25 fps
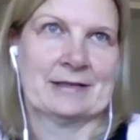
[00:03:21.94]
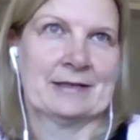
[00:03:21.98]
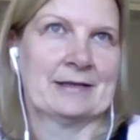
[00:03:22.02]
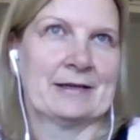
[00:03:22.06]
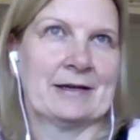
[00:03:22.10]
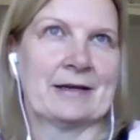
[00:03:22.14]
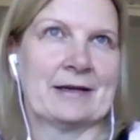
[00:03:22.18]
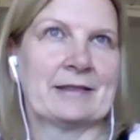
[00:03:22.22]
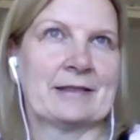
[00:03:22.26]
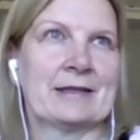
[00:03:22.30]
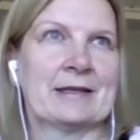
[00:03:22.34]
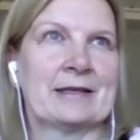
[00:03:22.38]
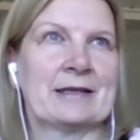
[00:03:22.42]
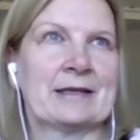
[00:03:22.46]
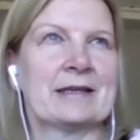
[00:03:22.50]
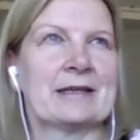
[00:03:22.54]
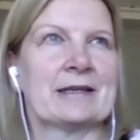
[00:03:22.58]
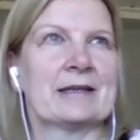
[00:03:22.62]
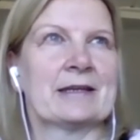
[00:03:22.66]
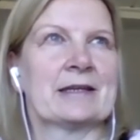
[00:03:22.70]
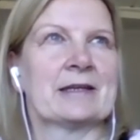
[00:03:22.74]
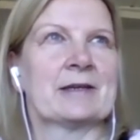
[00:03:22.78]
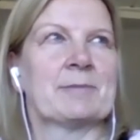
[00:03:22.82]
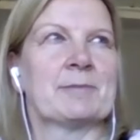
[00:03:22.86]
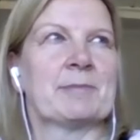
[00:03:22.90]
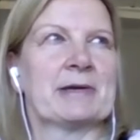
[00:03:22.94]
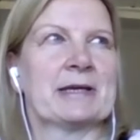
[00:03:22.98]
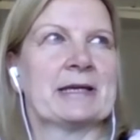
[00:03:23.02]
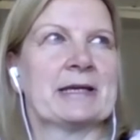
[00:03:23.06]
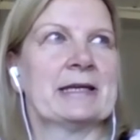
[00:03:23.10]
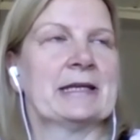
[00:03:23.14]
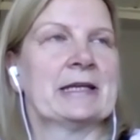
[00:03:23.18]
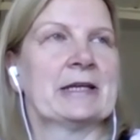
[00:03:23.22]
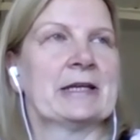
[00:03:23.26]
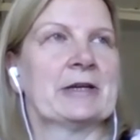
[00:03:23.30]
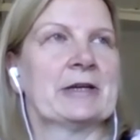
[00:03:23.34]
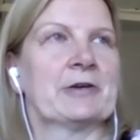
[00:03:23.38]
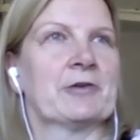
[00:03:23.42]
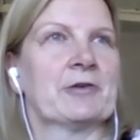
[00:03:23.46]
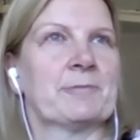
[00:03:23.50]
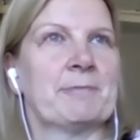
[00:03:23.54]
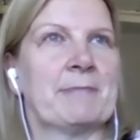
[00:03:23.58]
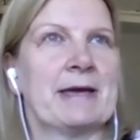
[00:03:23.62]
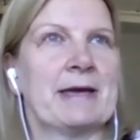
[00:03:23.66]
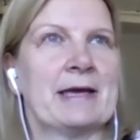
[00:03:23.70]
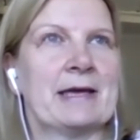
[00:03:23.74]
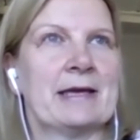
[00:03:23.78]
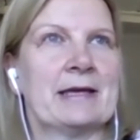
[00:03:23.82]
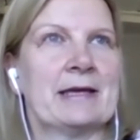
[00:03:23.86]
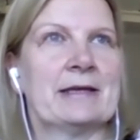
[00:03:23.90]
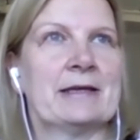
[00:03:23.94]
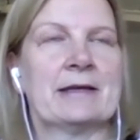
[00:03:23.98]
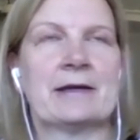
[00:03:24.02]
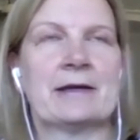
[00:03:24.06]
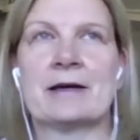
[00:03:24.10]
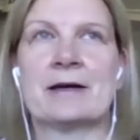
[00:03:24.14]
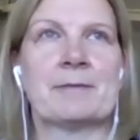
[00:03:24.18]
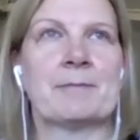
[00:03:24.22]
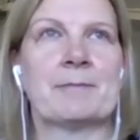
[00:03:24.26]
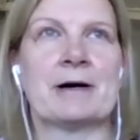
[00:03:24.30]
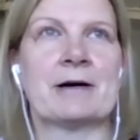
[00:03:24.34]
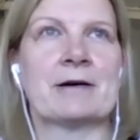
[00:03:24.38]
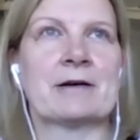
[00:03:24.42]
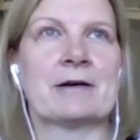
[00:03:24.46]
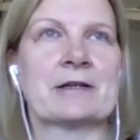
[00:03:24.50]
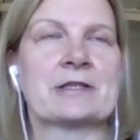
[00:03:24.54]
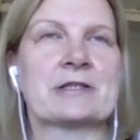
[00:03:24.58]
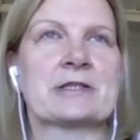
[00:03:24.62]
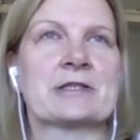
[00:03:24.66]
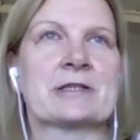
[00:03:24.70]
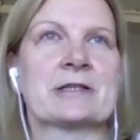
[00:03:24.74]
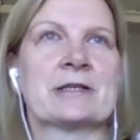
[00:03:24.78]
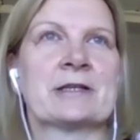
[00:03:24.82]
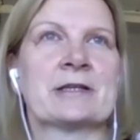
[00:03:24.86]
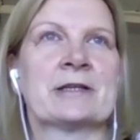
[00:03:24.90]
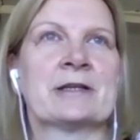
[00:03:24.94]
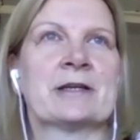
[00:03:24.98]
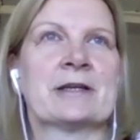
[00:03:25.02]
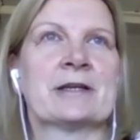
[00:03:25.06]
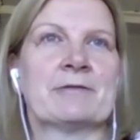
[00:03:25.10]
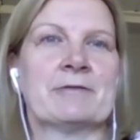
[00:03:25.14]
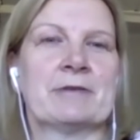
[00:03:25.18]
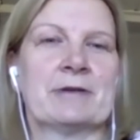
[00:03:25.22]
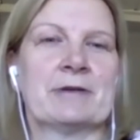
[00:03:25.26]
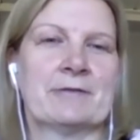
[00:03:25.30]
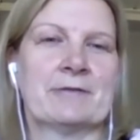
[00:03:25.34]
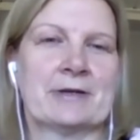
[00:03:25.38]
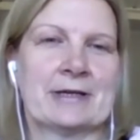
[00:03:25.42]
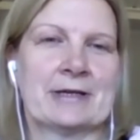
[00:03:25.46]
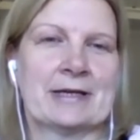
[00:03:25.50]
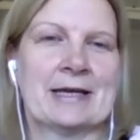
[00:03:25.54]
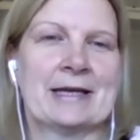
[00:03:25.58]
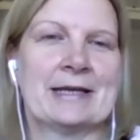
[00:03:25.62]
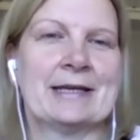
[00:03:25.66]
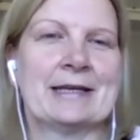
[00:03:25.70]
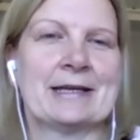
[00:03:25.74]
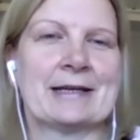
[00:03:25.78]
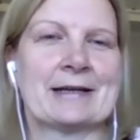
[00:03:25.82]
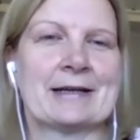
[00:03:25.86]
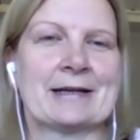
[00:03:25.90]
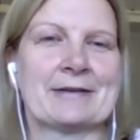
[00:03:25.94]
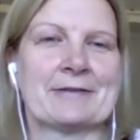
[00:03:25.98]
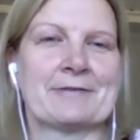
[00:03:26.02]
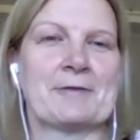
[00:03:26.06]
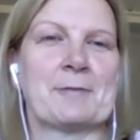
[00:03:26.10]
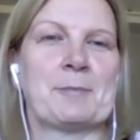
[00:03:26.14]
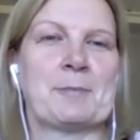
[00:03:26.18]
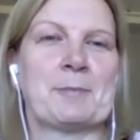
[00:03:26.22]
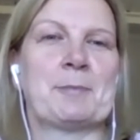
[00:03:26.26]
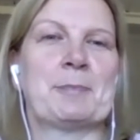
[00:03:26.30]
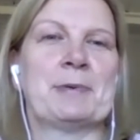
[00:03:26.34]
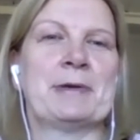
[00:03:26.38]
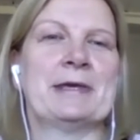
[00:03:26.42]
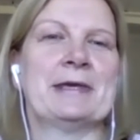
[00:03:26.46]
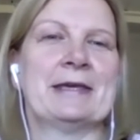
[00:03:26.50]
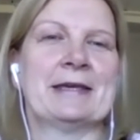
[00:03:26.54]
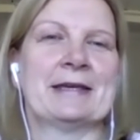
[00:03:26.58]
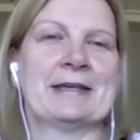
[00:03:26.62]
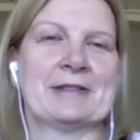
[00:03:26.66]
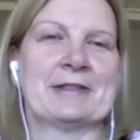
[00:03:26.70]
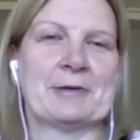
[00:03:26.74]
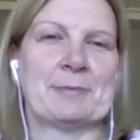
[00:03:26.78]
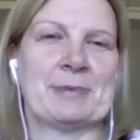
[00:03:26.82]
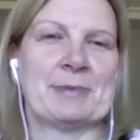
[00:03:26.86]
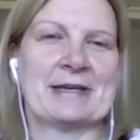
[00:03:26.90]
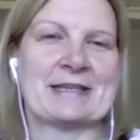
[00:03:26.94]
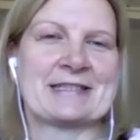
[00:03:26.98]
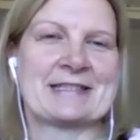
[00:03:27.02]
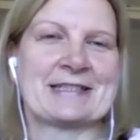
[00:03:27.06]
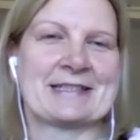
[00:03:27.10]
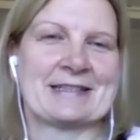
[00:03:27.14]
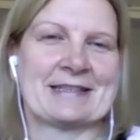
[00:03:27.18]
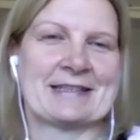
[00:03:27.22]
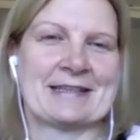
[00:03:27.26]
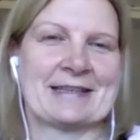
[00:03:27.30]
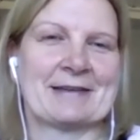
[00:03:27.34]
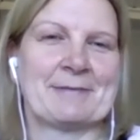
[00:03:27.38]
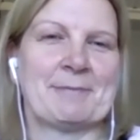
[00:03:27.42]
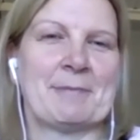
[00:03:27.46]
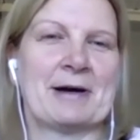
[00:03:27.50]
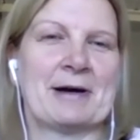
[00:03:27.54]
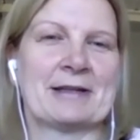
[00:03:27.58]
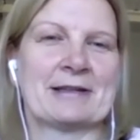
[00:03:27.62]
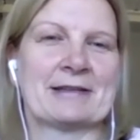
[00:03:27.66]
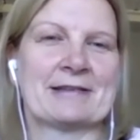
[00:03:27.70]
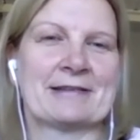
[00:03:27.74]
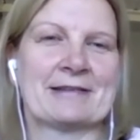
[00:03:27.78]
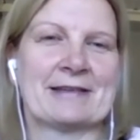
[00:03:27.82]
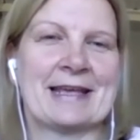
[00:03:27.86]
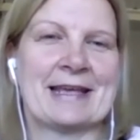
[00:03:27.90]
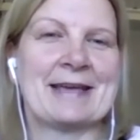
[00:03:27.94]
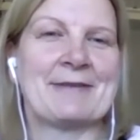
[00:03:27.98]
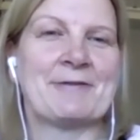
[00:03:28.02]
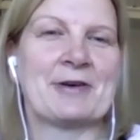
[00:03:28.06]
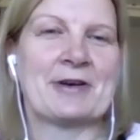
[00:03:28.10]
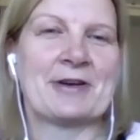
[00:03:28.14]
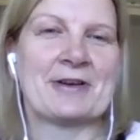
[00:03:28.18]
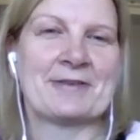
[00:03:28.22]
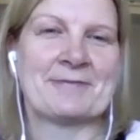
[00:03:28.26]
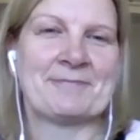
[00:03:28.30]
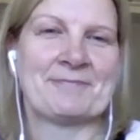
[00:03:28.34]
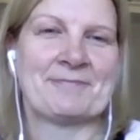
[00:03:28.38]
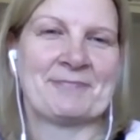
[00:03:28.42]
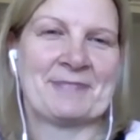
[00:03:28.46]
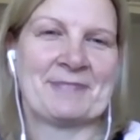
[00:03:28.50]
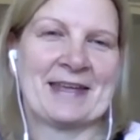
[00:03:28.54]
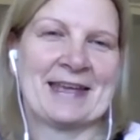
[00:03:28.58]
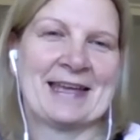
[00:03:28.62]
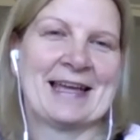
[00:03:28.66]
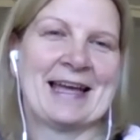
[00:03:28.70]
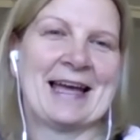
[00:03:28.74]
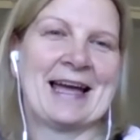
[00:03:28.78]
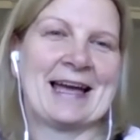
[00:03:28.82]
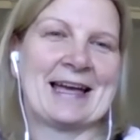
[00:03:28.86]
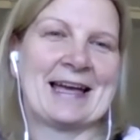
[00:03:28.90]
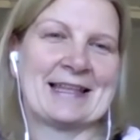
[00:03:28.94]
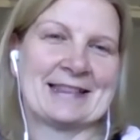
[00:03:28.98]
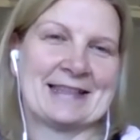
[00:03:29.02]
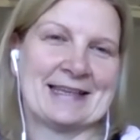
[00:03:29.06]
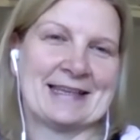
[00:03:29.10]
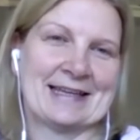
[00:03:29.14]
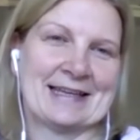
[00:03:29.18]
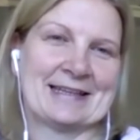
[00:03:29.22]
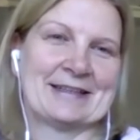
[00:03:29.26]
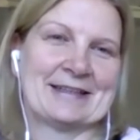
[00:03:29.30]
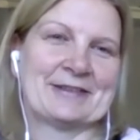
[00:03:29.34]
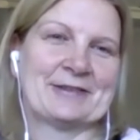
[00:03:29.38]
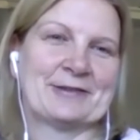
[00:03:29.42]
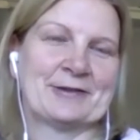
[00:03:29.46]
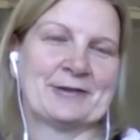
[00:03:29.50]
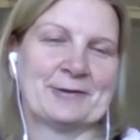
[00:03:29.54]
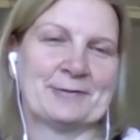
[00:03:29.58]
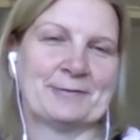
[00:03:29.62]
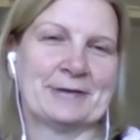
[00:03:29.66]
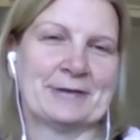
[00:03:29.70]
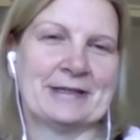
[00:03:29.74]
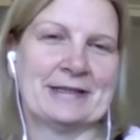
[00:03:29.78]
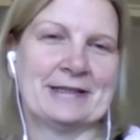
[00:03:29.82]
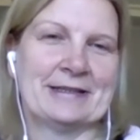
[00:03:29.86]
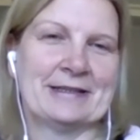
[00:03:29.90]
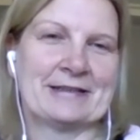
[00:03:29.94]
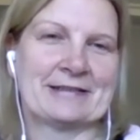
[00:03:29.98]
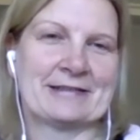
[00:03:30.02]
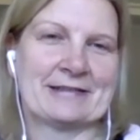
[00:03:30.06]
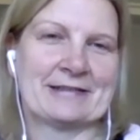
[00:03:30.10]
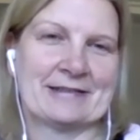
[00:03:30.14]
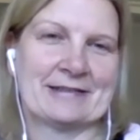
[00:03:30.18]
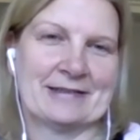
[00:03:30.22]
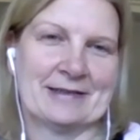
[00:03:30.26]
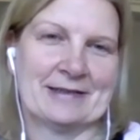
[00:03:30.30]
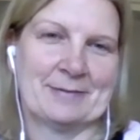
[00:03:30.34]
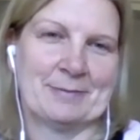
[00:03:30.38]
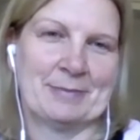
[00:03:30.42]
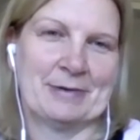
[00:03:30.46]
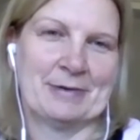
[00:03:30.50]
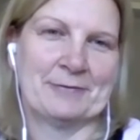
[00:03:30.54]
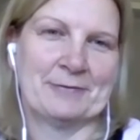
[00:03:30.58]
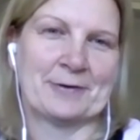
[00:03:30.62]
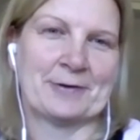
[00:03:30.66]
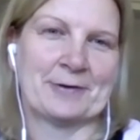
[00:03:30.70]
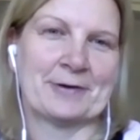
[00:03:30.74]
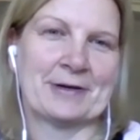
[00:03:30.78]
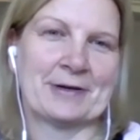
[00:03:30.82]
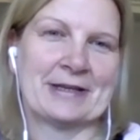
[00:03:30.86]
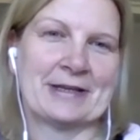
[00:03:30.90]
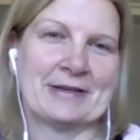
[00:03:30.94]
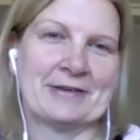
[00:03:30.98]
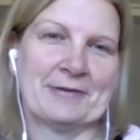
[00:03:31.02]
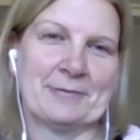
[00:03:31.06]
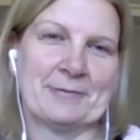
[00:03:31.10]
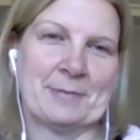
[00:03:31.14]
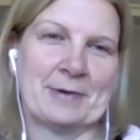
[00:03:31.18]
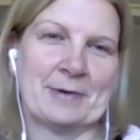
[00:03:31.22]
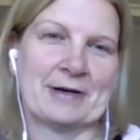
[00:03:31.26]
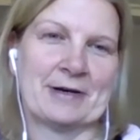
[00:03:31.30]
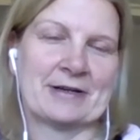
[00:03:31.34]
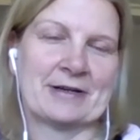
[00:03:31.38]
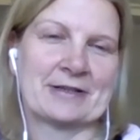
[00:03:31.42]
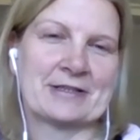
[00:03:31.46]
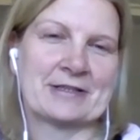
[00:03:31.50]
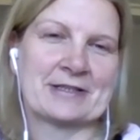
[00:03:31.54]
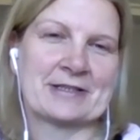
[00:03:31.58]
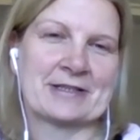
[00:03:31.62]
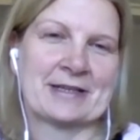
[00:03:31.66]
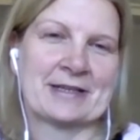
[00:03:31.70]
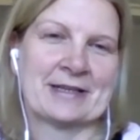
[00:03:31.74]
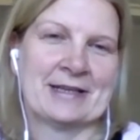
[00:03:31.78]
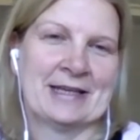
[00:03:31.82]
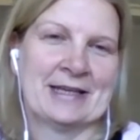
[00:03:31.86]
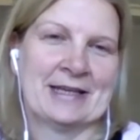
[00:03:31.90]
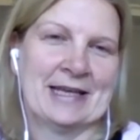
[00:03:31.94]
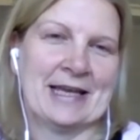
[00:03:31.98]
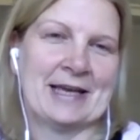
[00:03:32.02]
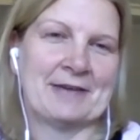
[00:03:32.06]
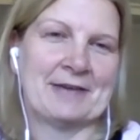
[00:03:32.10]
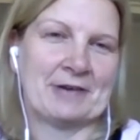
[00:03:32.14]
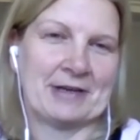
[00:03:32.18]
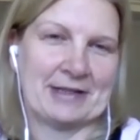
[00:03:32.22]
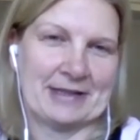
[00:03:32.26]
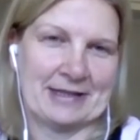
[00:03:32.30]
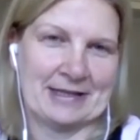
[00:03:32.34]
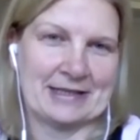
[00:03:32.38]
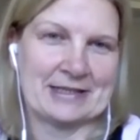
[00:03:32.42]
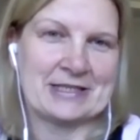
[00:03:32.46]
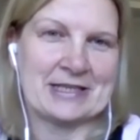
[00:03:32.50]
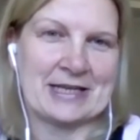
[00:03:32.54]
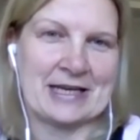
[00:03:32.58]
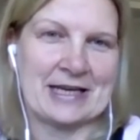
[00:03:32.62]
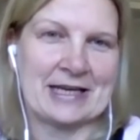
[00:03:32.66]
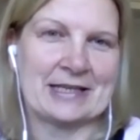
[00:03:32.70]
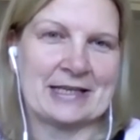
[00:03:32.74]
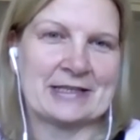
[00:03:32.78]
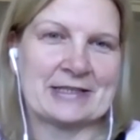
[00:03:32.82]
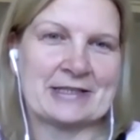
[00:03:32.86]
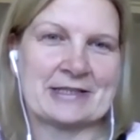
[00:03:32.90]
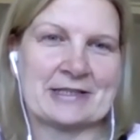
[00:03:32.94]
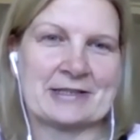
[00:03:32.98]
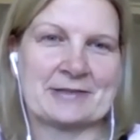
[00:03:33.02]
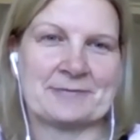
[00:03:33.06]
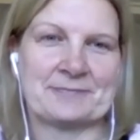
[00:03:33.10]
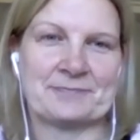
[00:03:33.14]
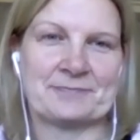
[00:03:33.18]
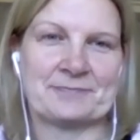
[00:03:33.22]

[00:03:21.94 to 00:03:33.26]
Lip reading: I think in the beginning of March, we were heading kind of a peak, the best months ever. And then 2 weeks before end of March, everything changed.